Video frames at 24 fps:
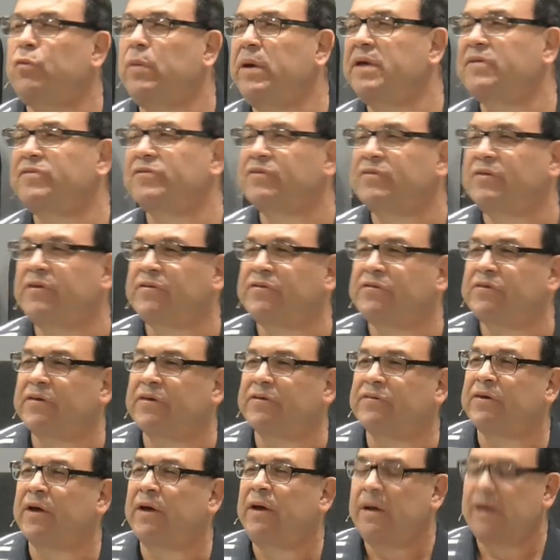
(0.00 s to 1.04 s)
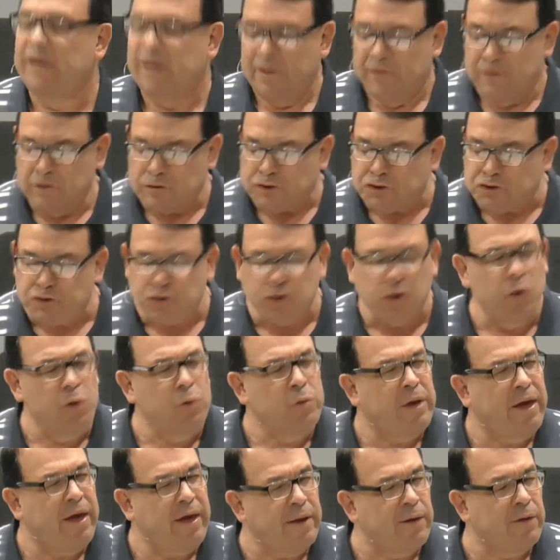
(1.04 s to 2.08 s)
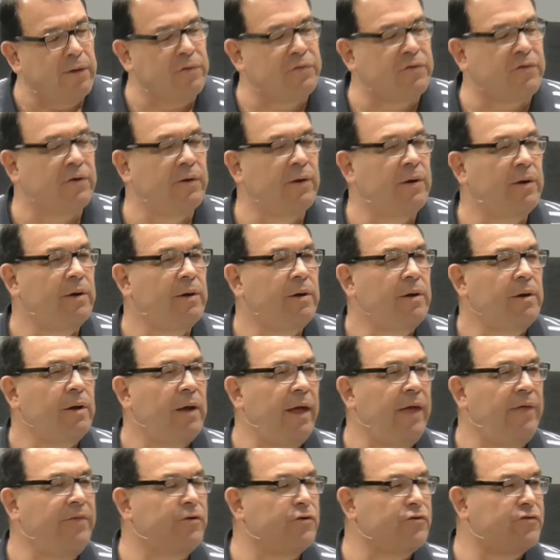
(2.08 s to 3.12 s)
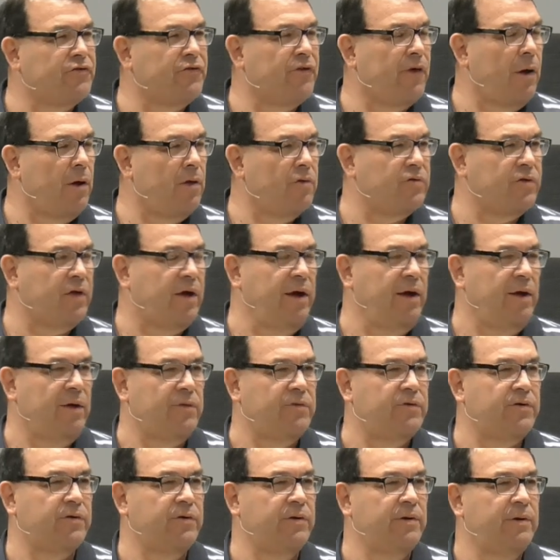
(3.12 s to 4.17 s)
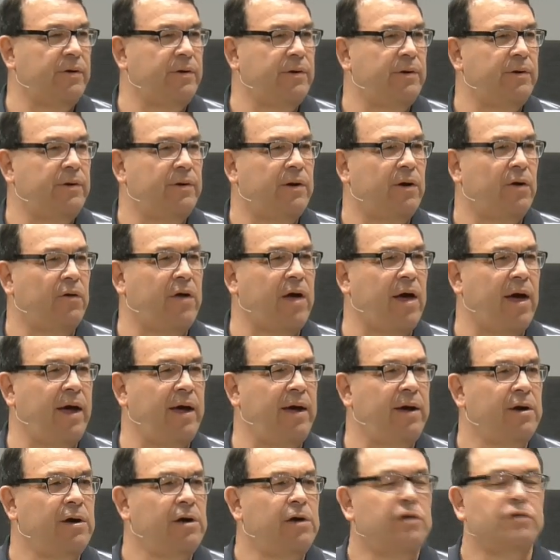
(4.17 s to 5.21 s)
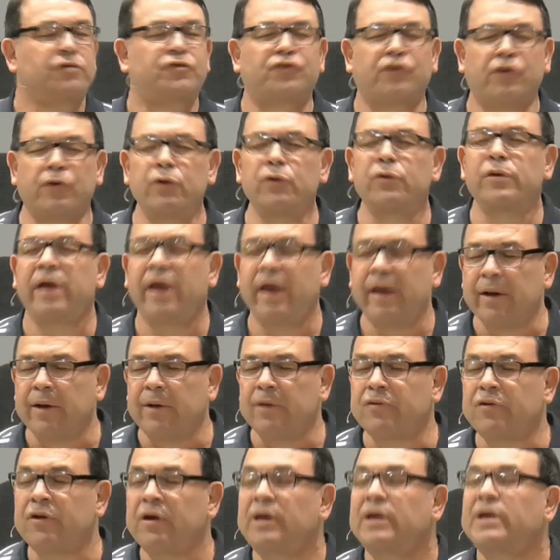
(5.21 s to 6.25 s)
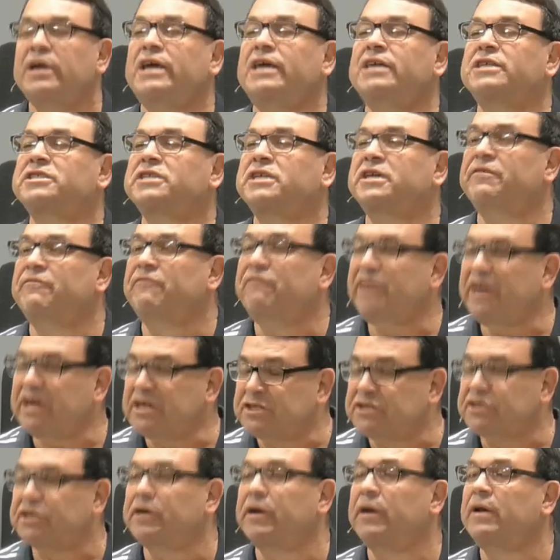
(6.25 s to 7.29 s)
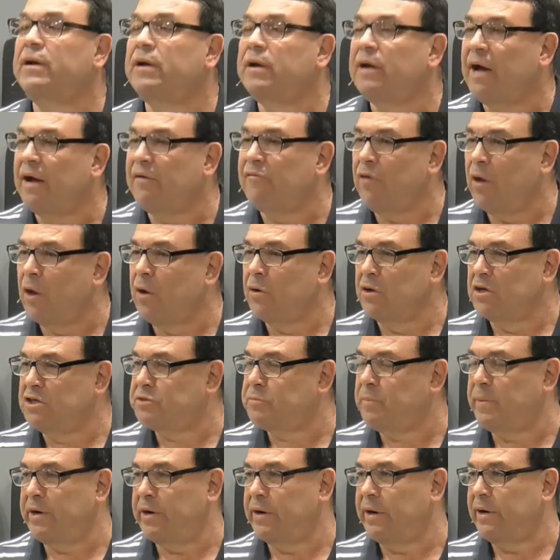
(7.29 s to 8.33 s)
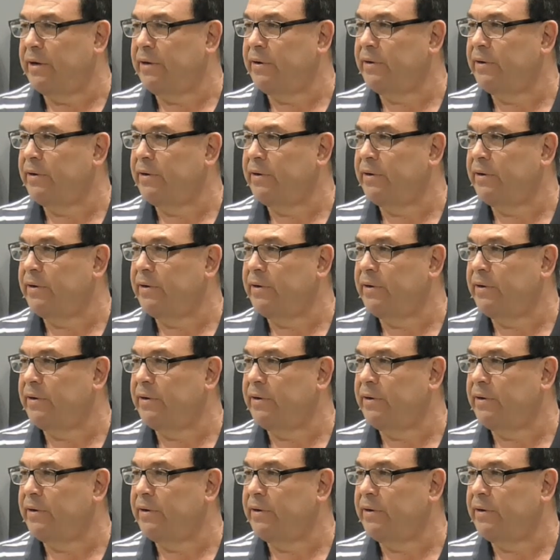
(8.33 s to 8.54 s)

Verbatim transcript: instances. There's true guilt and there's false guilt, okay? True guilt is conviction of the Holy Spirit,